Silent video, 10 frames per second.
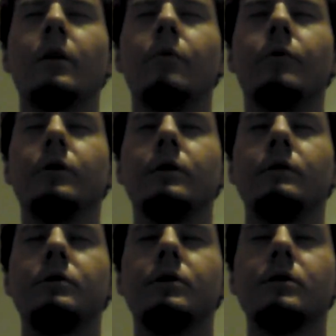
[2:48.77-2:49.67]
and
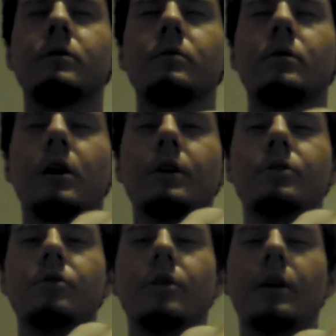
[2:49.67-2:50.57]
really just
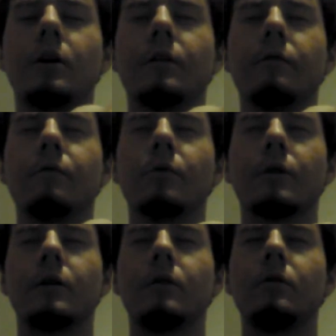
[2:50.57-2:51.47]
concentrate on the
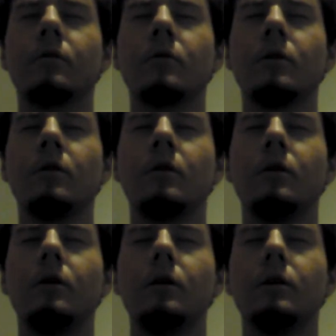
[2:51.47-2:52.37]
fork
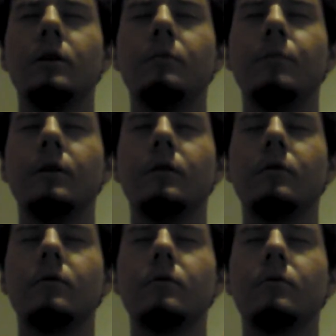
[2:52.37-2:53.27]
and
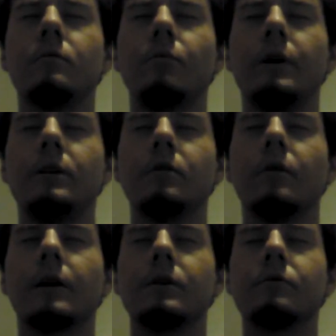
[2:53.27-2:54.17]
wait
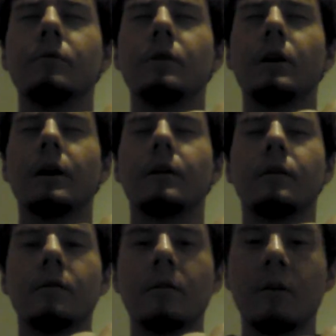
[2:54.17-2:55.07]
till it gets really hot.